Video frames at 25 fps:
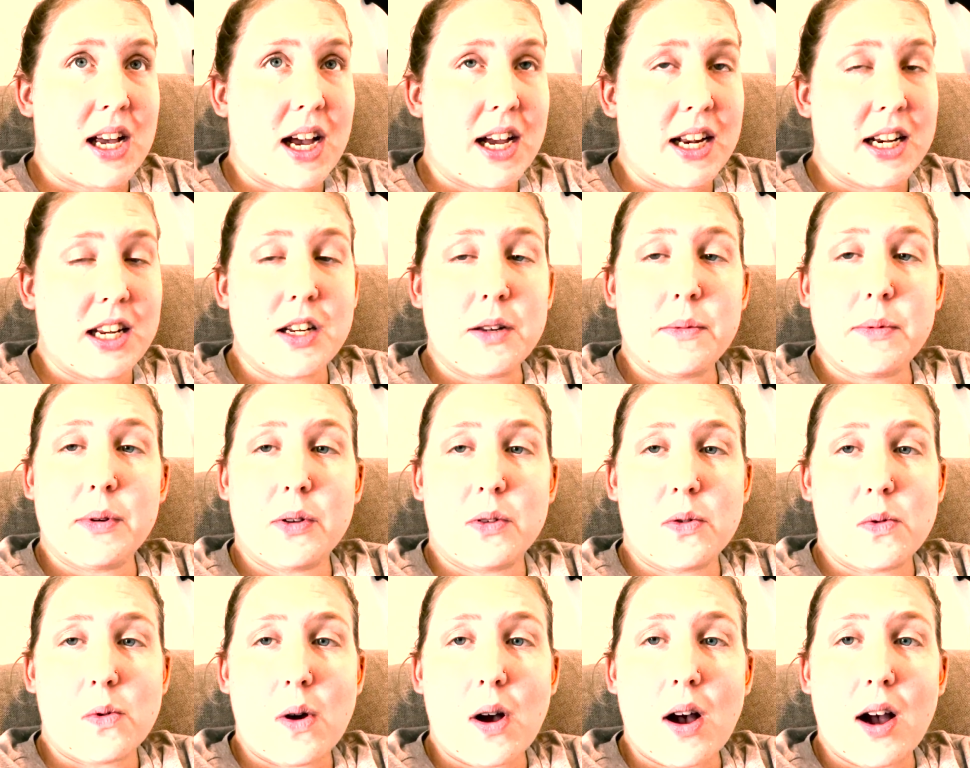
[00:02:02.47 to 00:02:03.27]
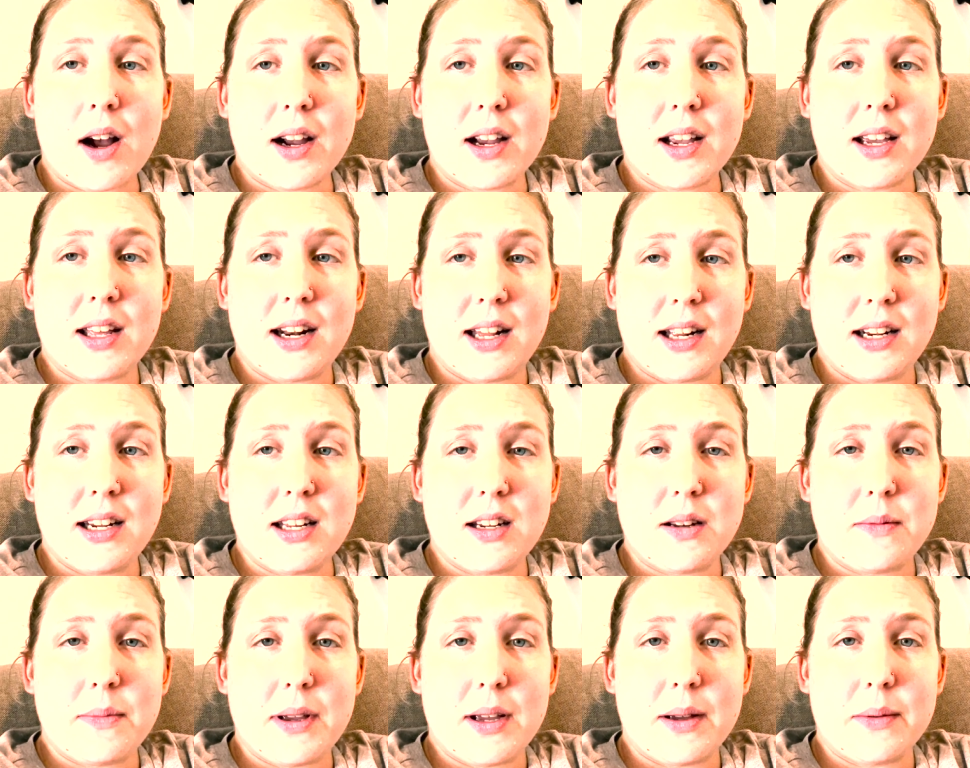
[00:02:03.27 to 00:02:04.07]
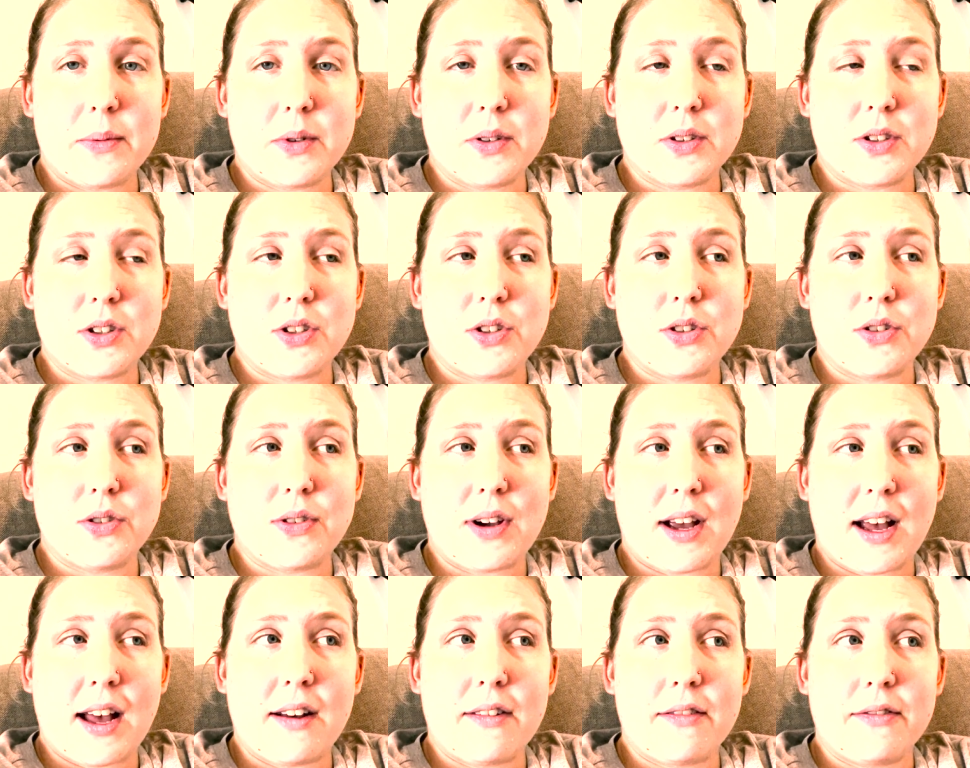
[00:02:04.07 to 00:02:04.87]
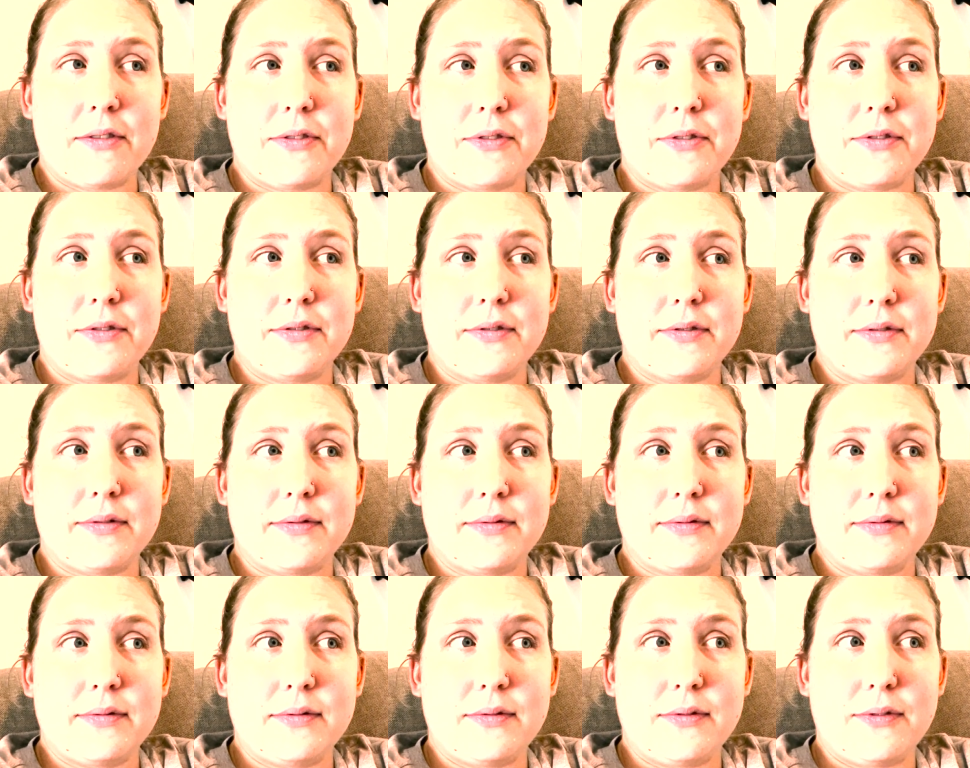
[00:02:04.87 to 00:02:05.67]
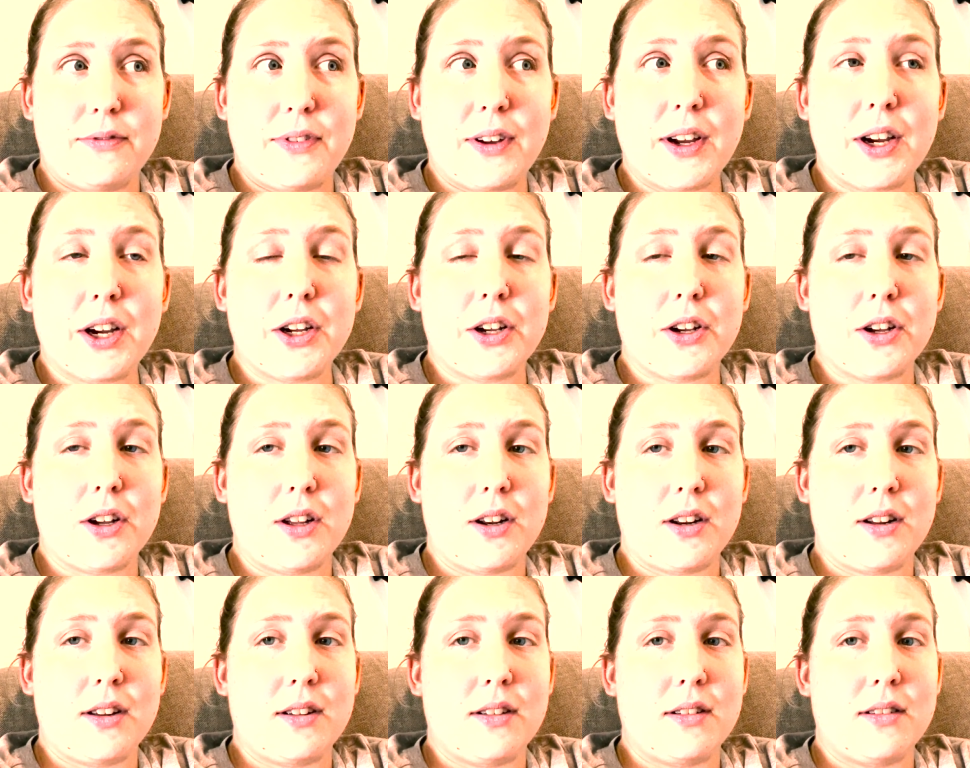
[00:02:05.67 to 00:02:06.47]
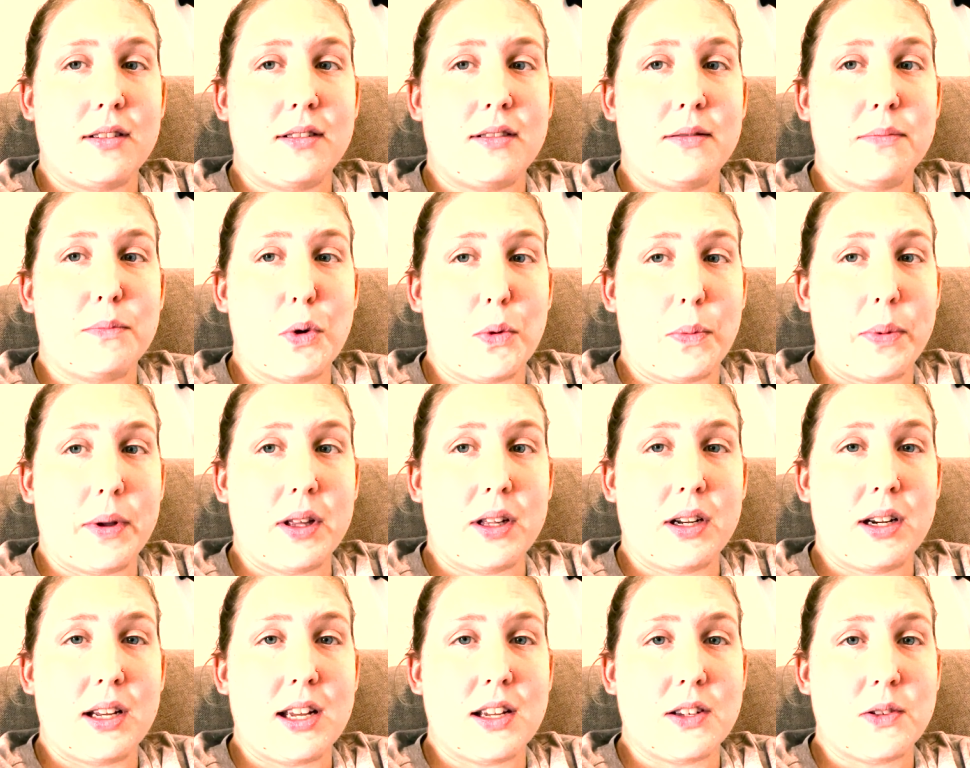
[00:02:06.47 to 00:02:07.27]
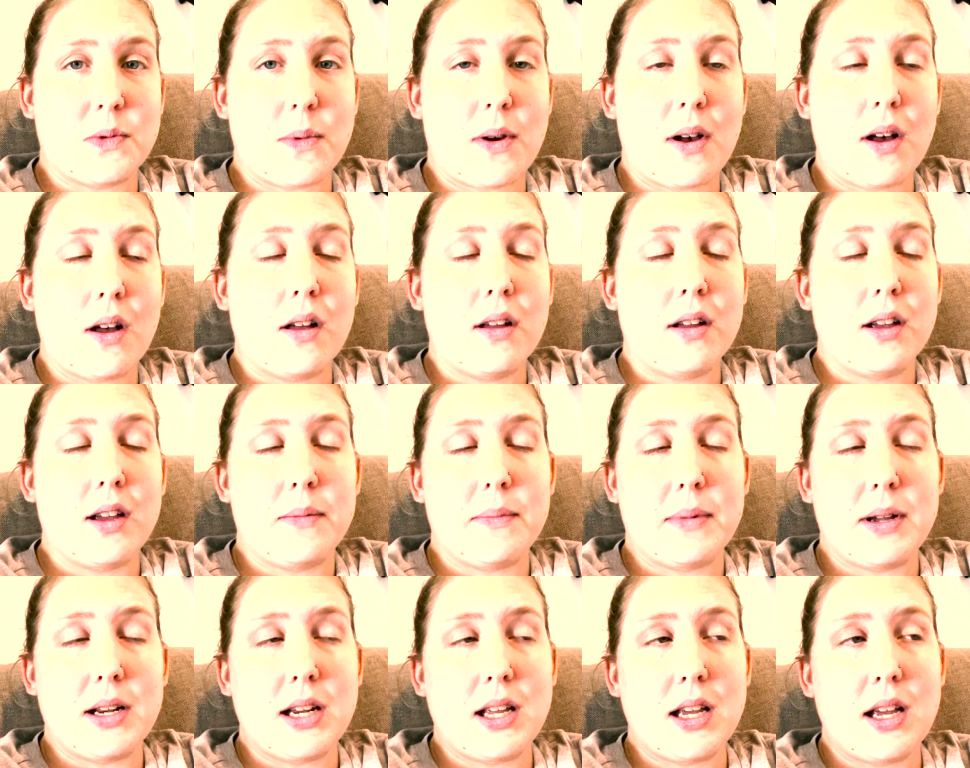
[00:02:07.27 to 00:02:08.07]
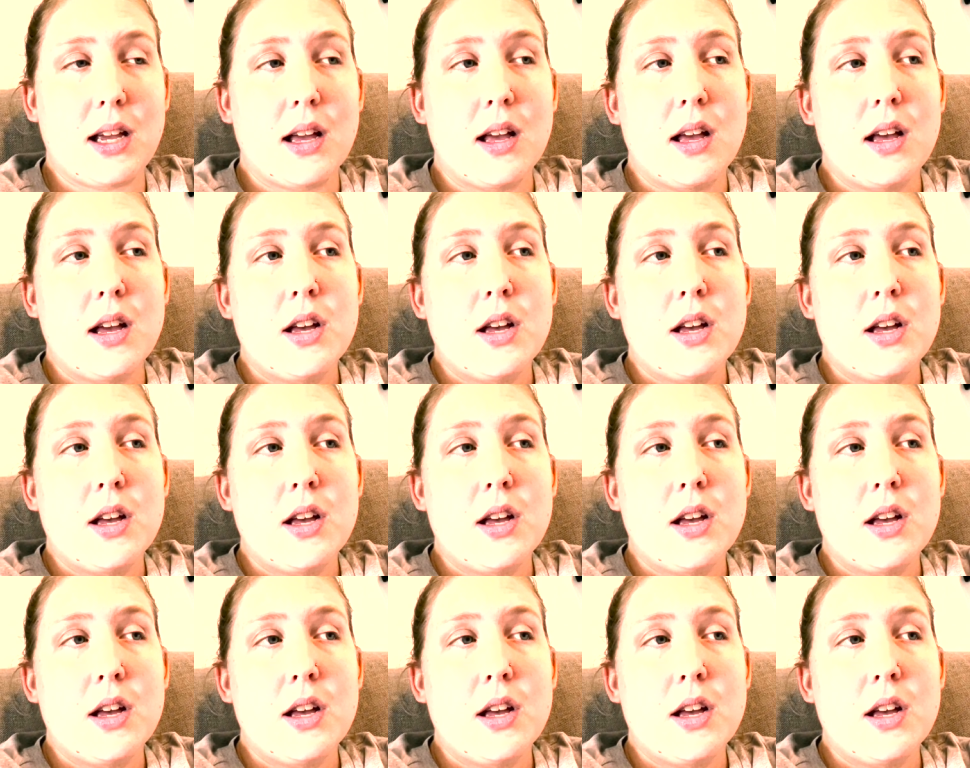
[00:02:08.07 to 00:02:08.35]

I need to be able to walk and I need to be able to have very good mobility as well in my knee.